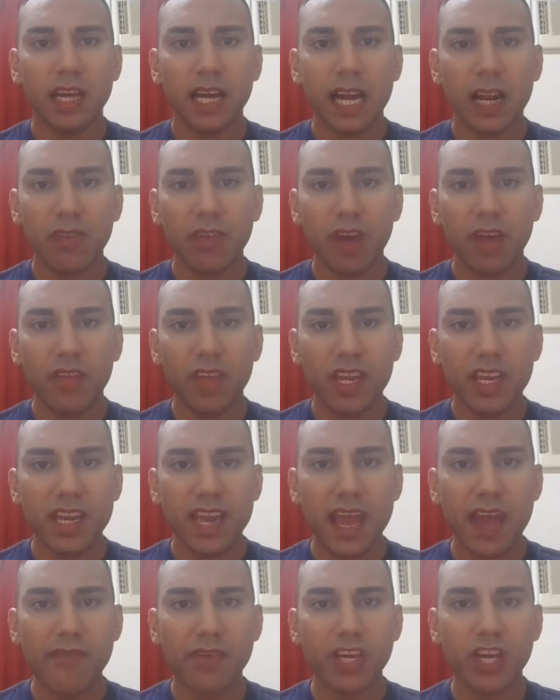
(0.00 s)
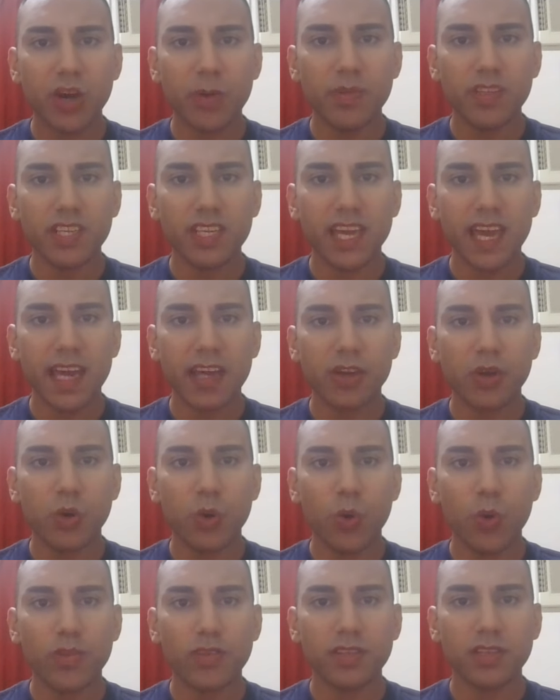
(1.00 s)
and that they're never going to get
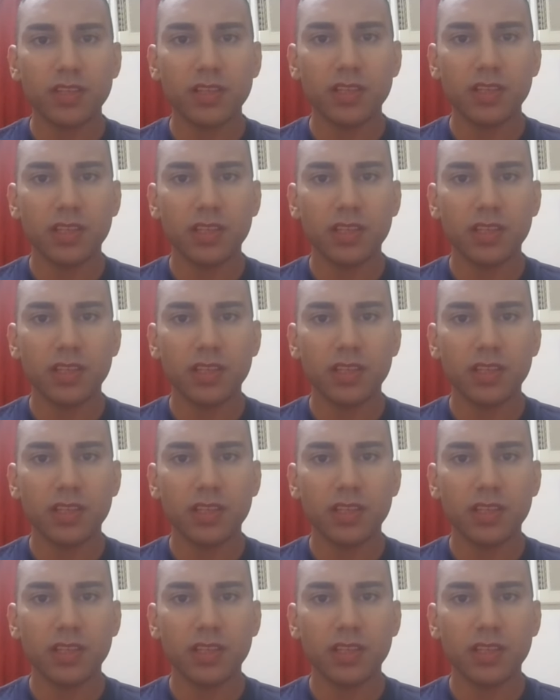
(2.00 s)
caught.